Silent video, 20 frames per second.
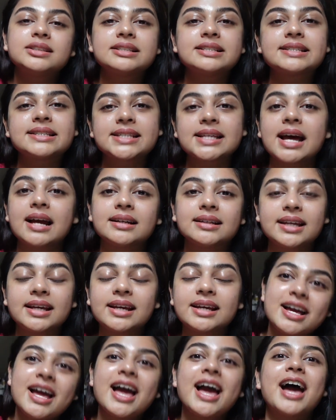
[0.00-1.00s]
to
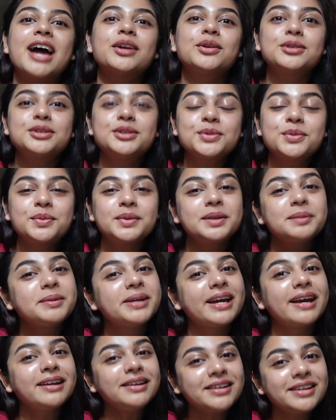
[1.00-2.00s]
Sunday, and also we'll
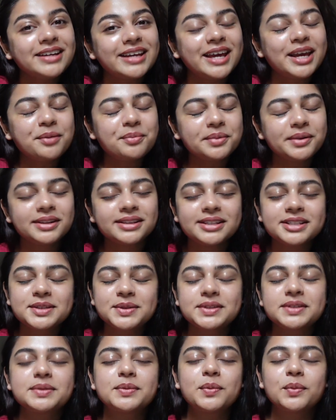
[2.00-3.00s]
be entering April
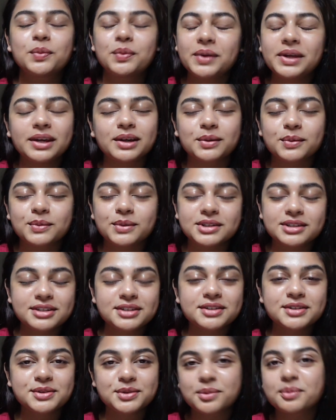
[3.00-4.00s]
this week, which
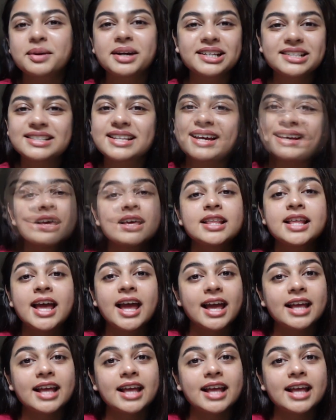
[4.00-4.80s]
is super exciting.